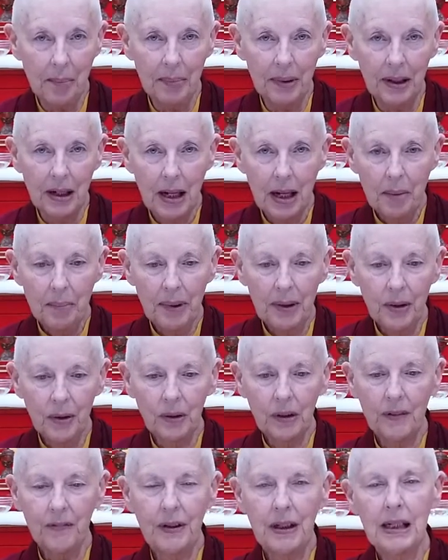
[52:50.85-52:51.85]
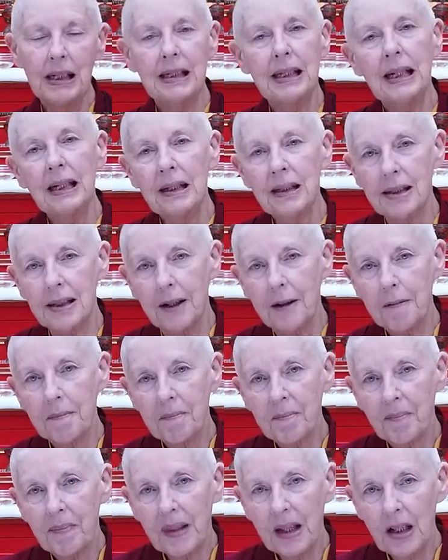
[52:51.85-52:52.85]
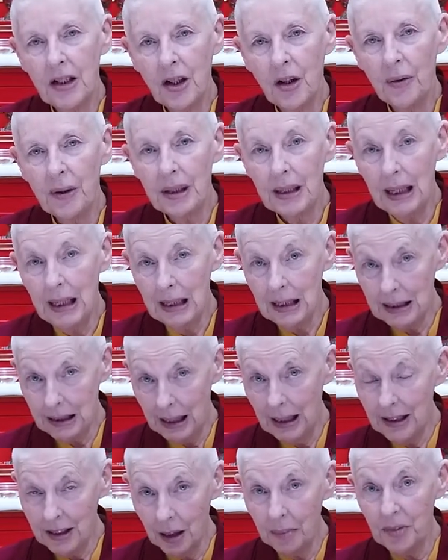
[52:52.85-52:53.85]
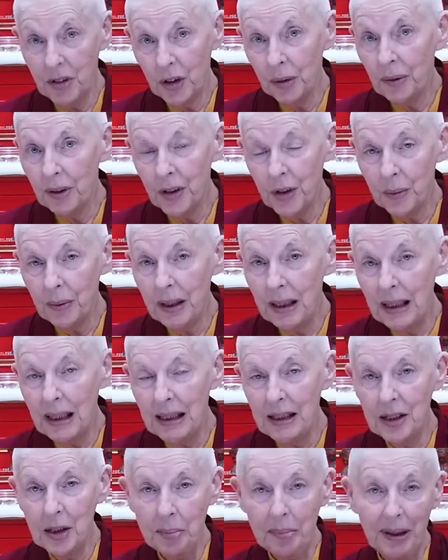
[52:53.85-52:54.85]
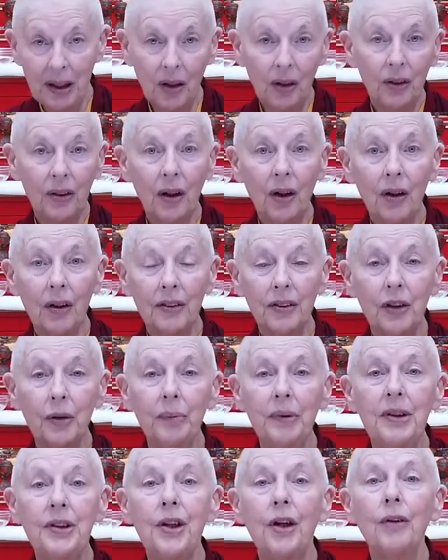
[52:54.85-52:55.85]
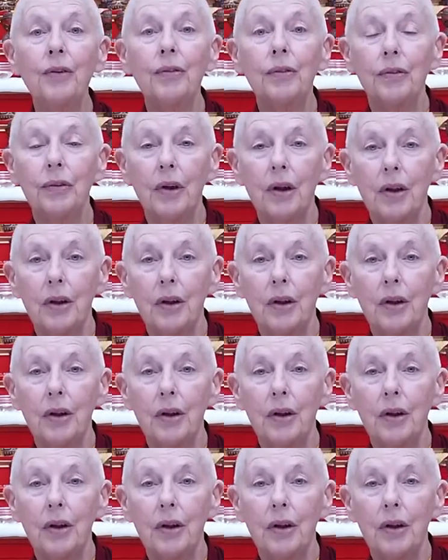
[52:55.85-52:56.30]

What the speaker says: But all of these things, it's up to us. We need to be on guard that we don't